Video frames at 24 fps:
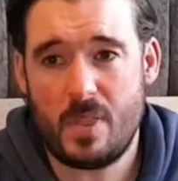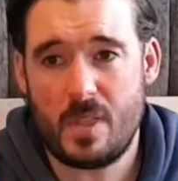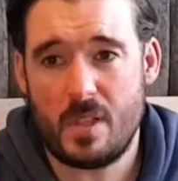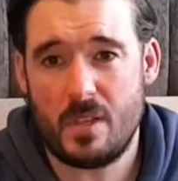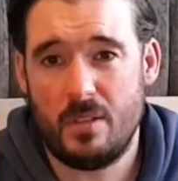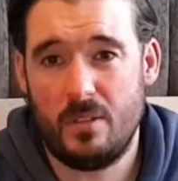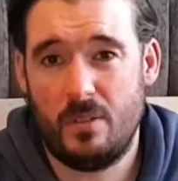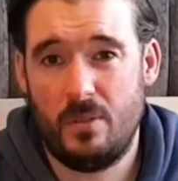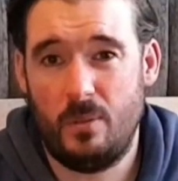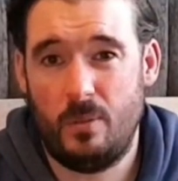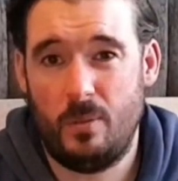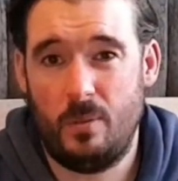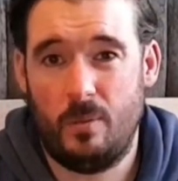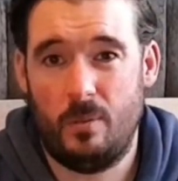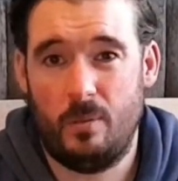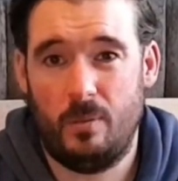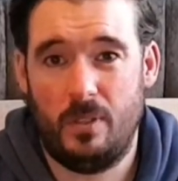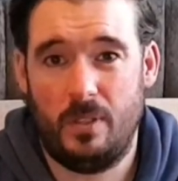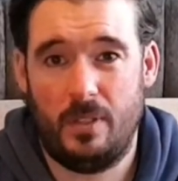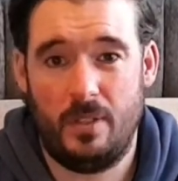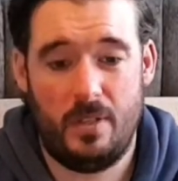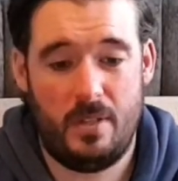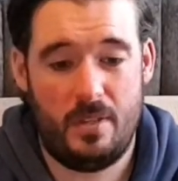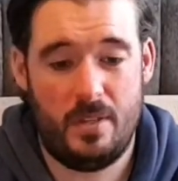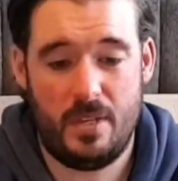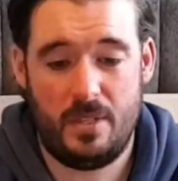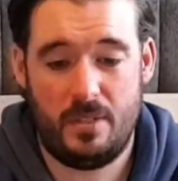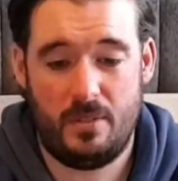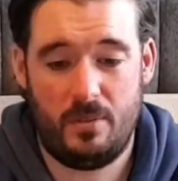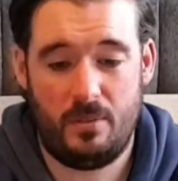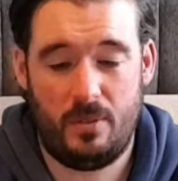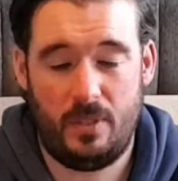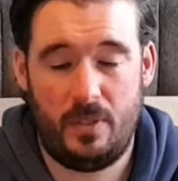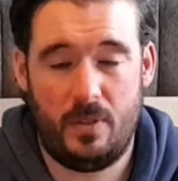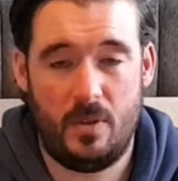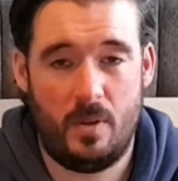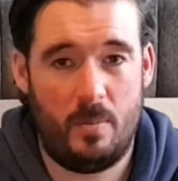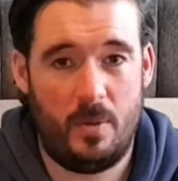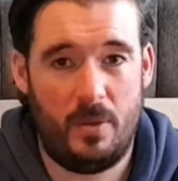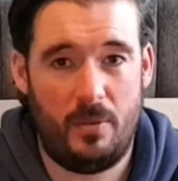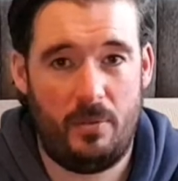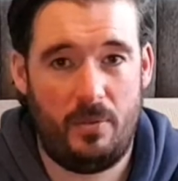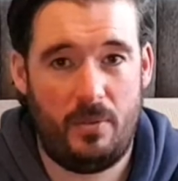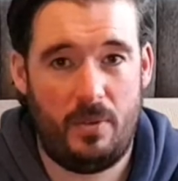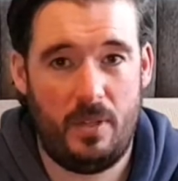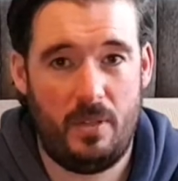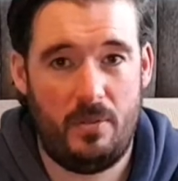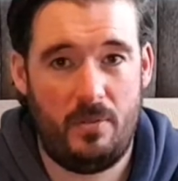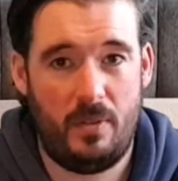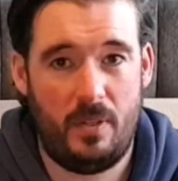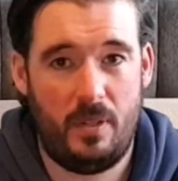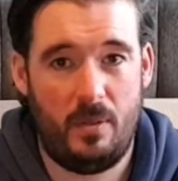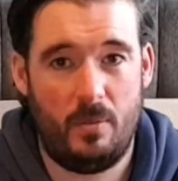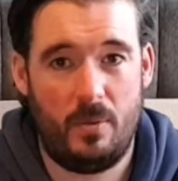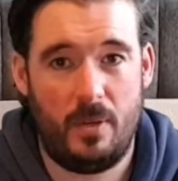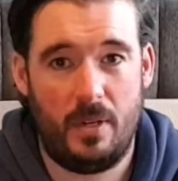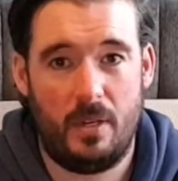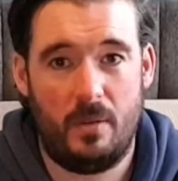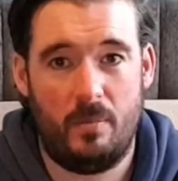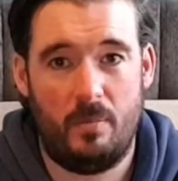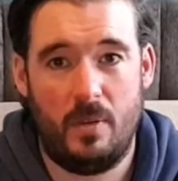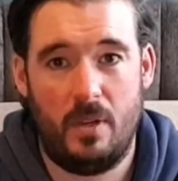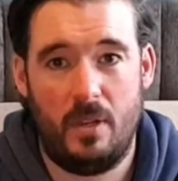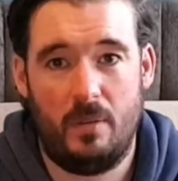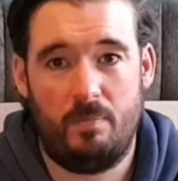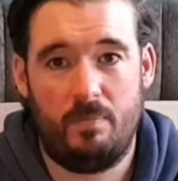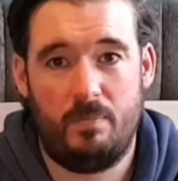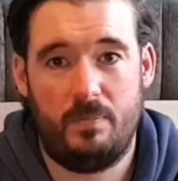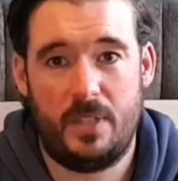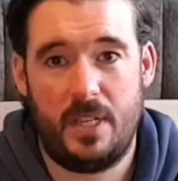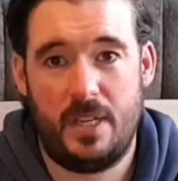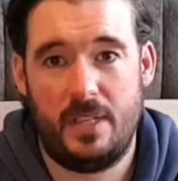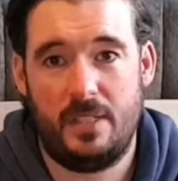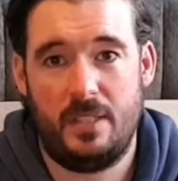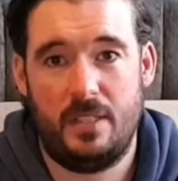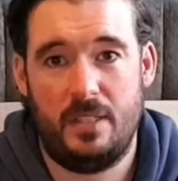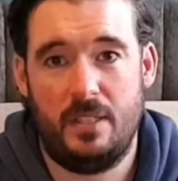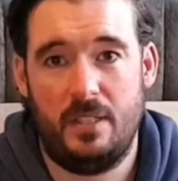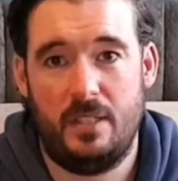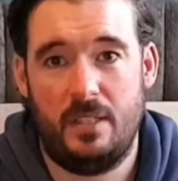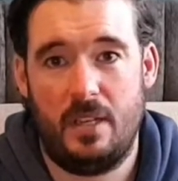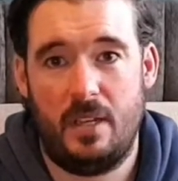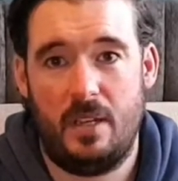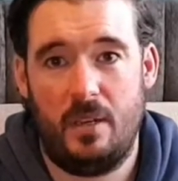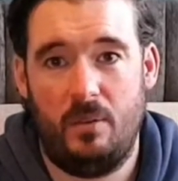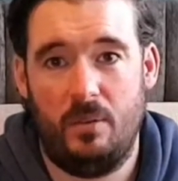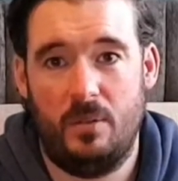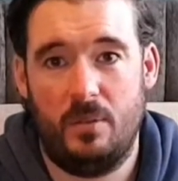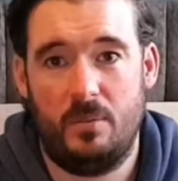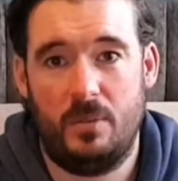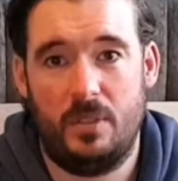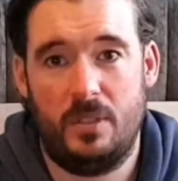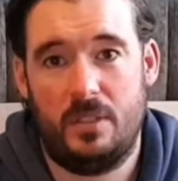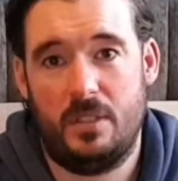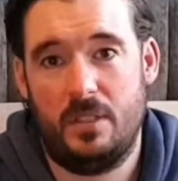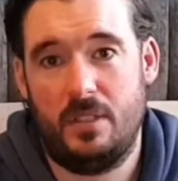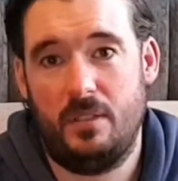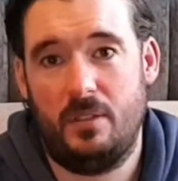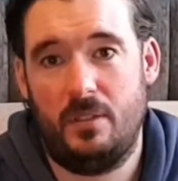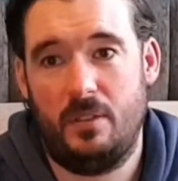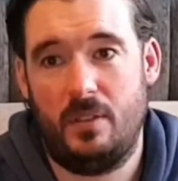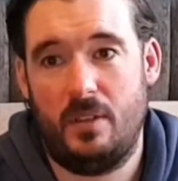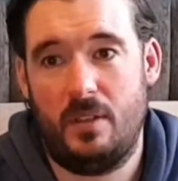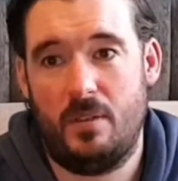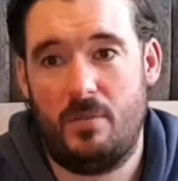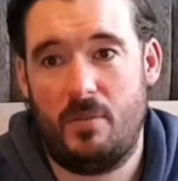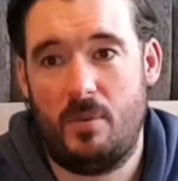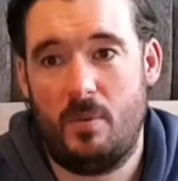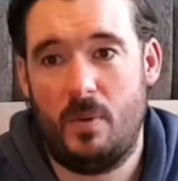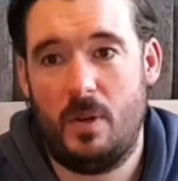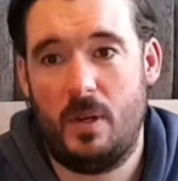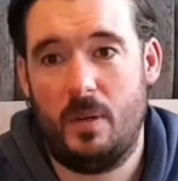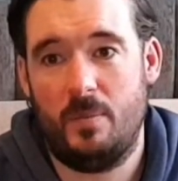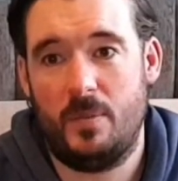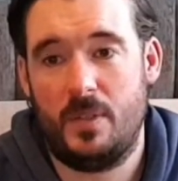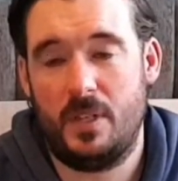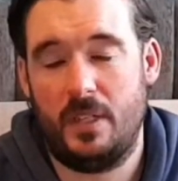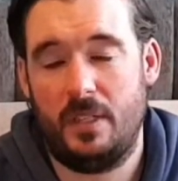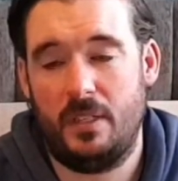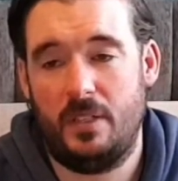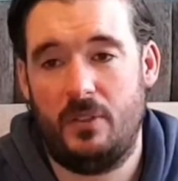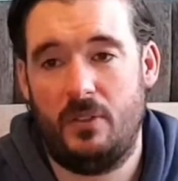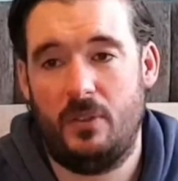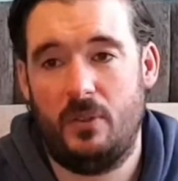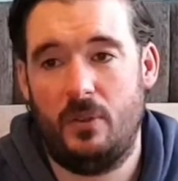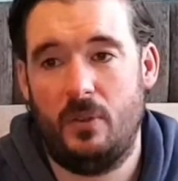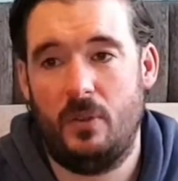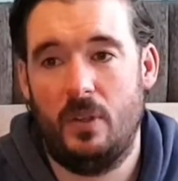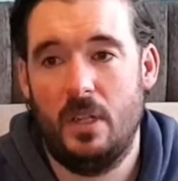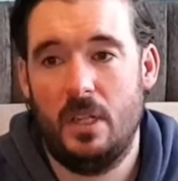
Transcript: So this only got about 3 feet when I tested it in the house, which isn't good enough for what I'm trying to do.